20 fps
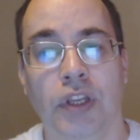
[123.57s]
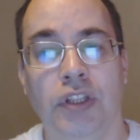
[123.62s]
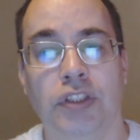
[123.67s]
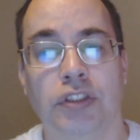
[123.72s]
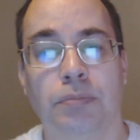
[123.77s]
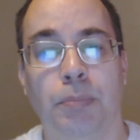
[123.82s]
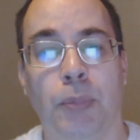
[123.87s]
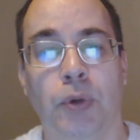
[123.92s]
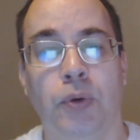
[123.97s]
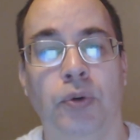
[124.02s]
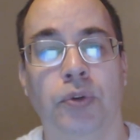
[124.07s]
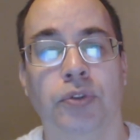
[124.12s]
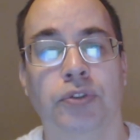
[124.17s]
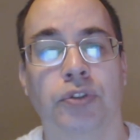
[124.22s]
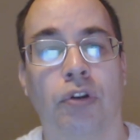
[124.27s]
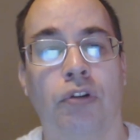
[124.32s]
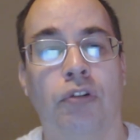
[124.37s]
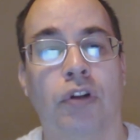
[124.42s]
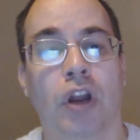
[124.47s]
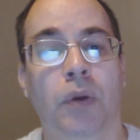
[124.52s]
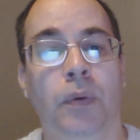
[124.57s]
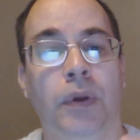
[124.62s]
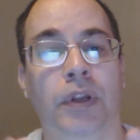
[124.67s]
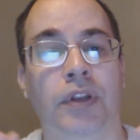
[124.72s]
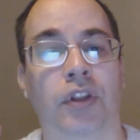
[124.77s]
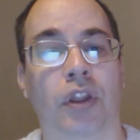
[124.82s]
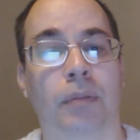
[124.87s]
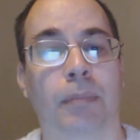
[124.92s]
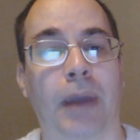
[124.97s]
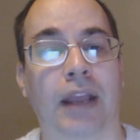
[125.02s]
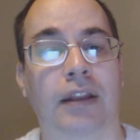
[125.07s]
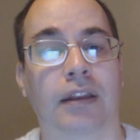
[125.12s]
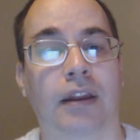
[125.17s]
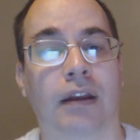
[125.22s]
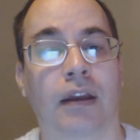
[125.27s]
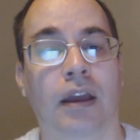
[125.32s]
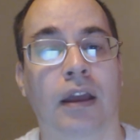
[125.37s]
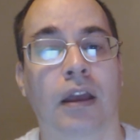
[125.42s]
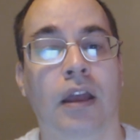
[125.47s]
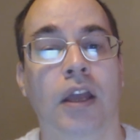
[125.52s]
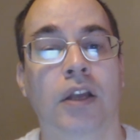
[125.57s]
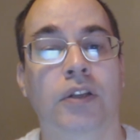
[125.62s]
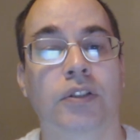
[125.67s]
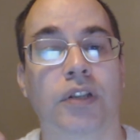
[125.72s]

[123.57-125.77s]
these spores grow into the bacteria,